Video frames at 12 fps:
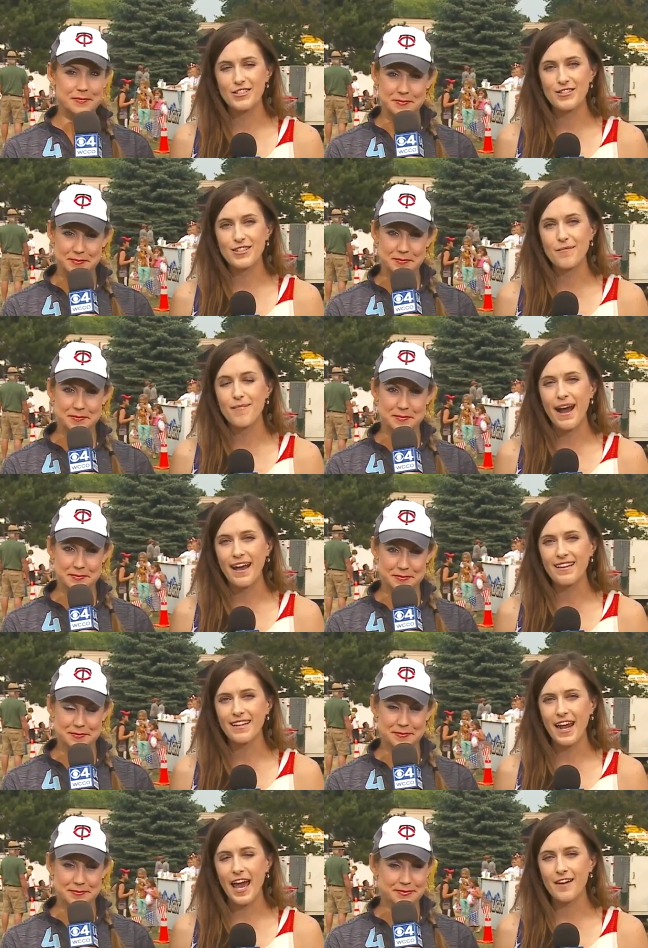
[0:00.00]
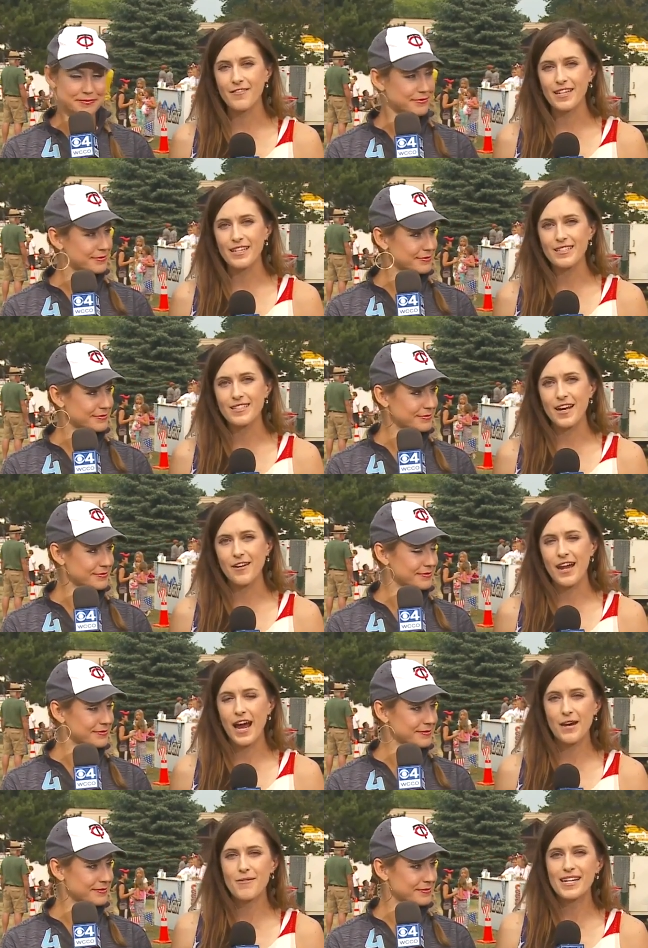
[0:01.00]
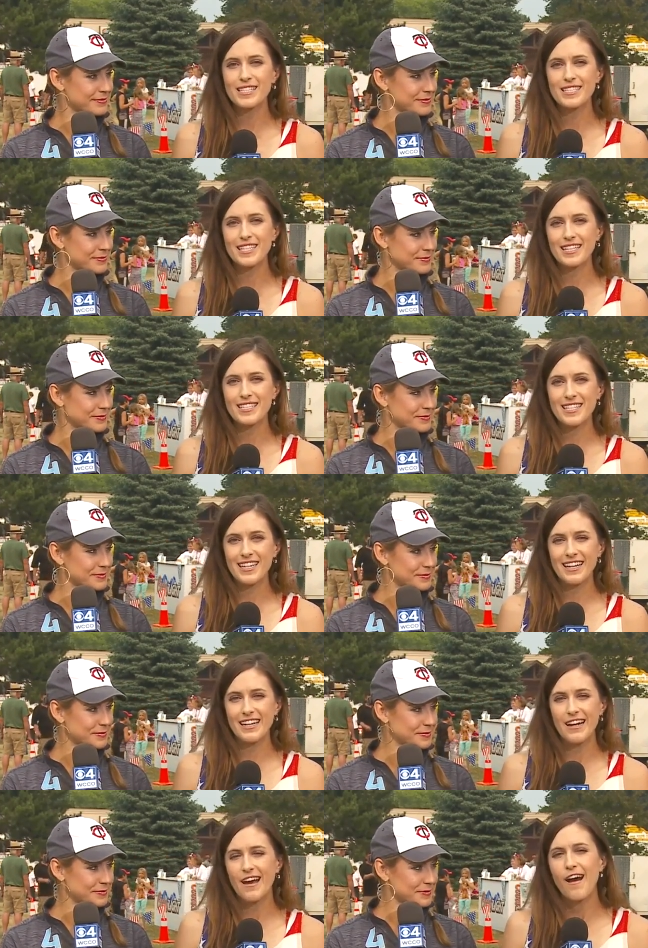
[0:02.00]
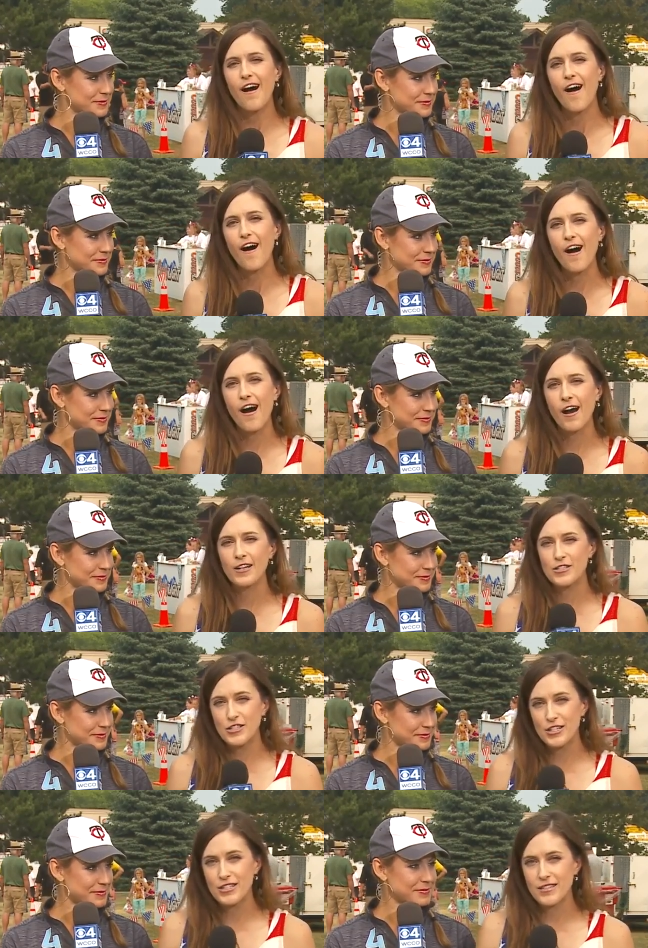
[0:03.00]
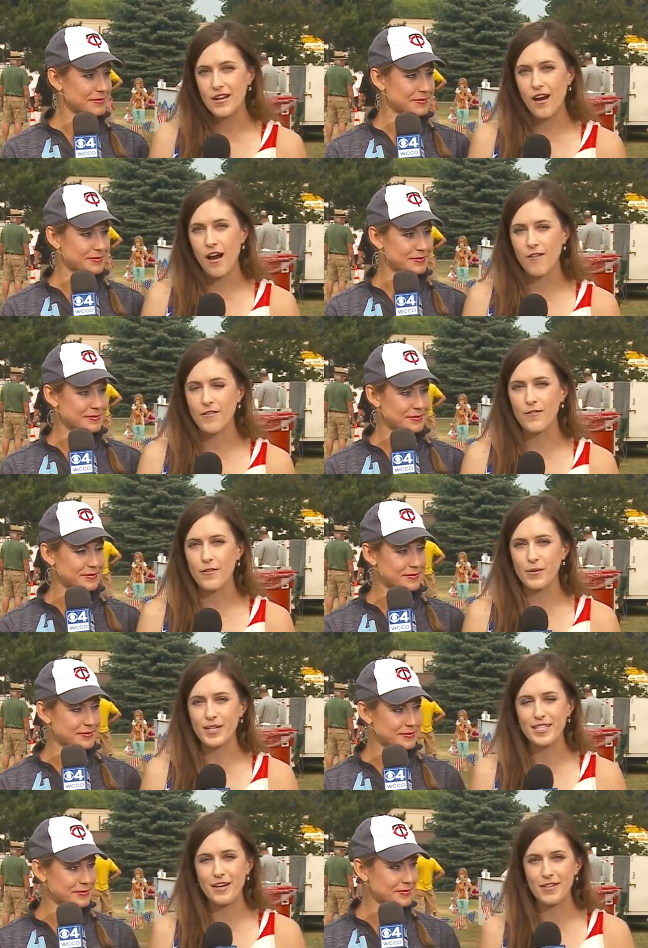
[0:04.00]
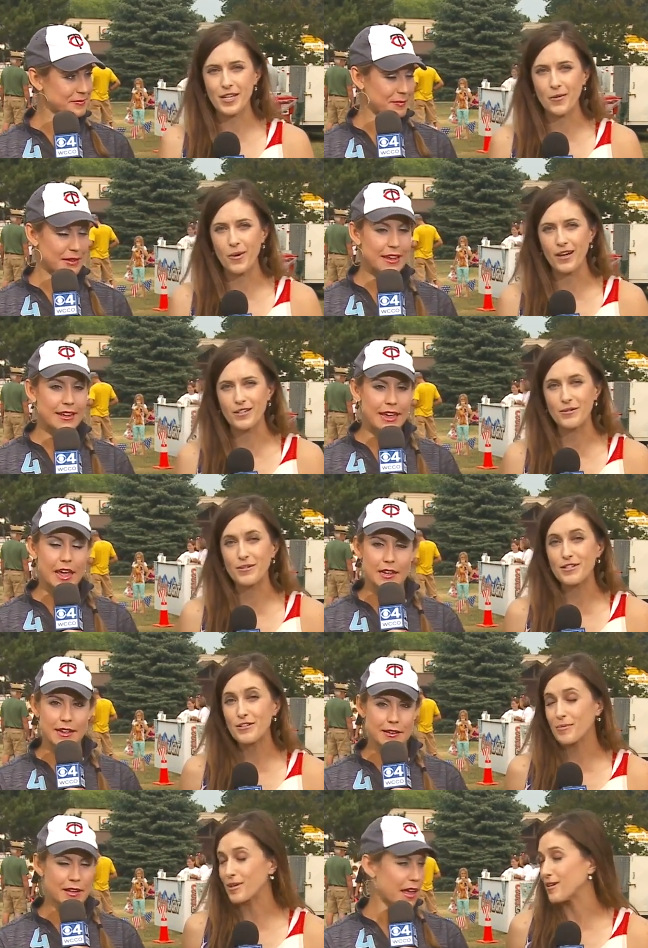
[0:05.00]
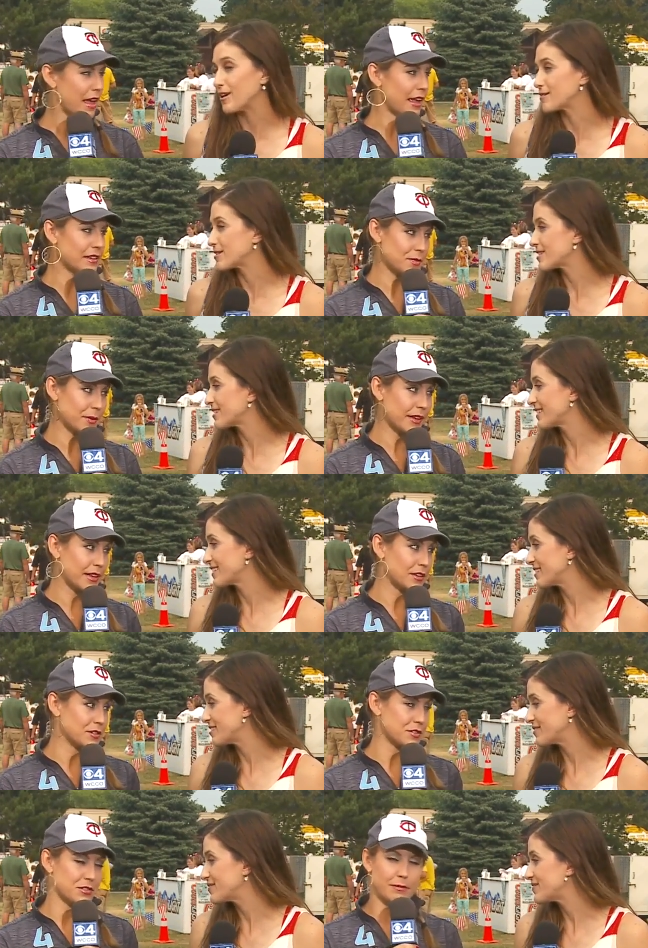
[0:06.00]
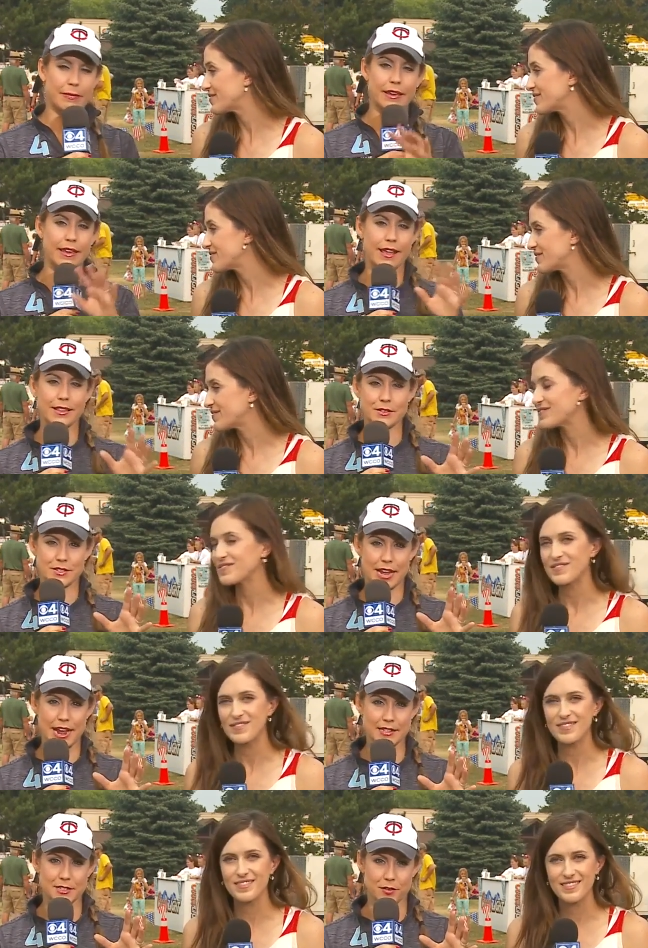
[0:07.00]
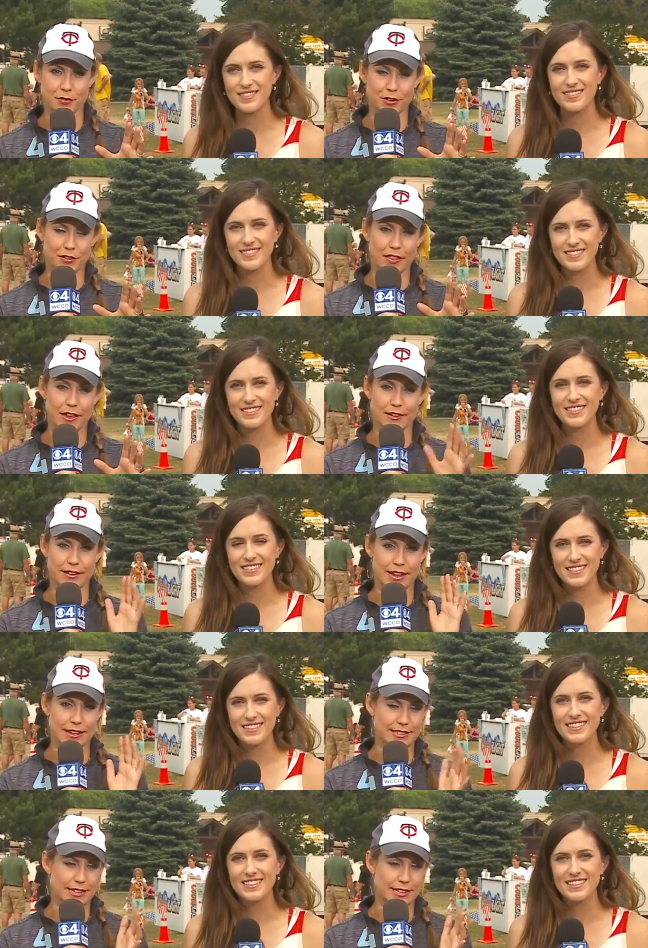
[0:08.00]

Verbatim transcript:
Speaker 1: just a mile and a half east down Highway 16 uh, just off of 371, so yeah, it's super
Speaker 2: close. It's really close. There's a big yellow sign, so if you're in the area,